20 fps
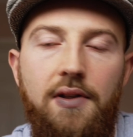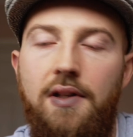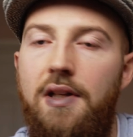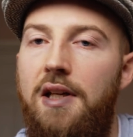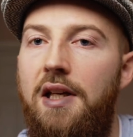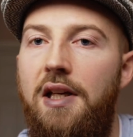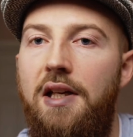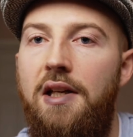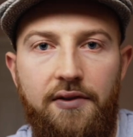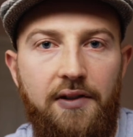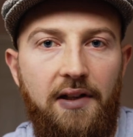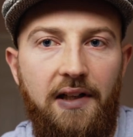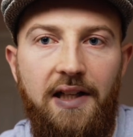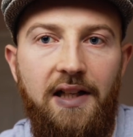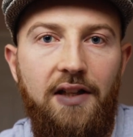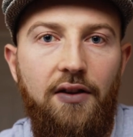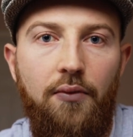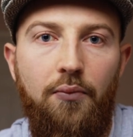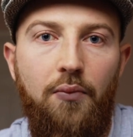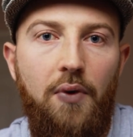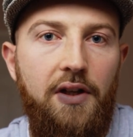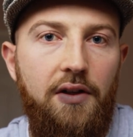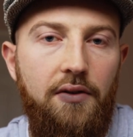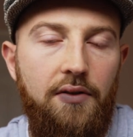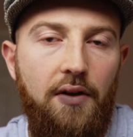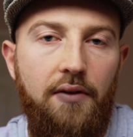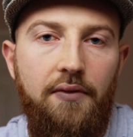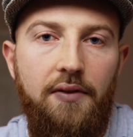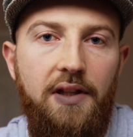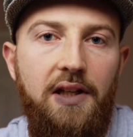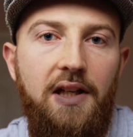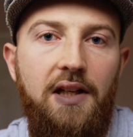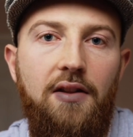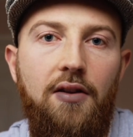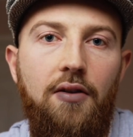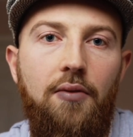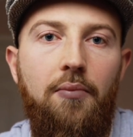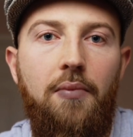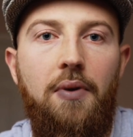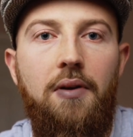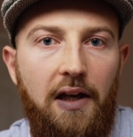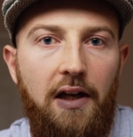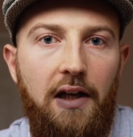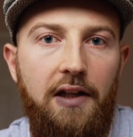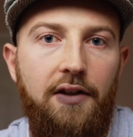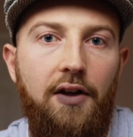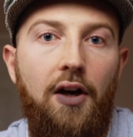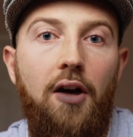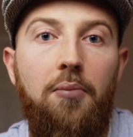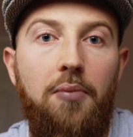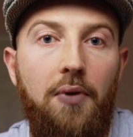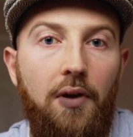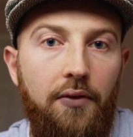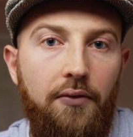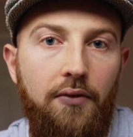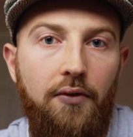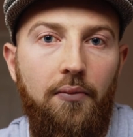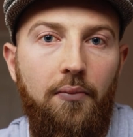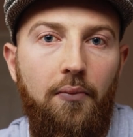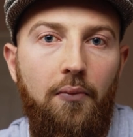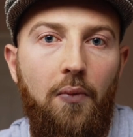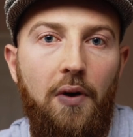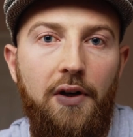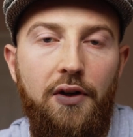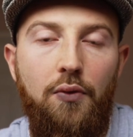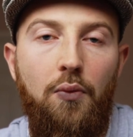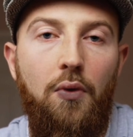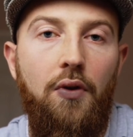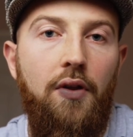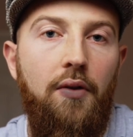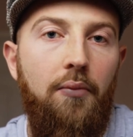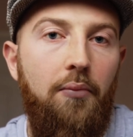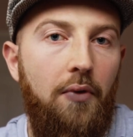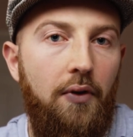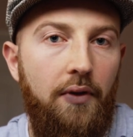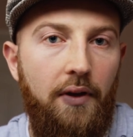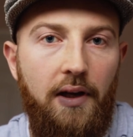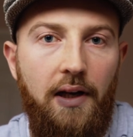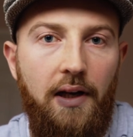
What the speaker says: you need, delete them when you don't need them, and upload them when you want them on the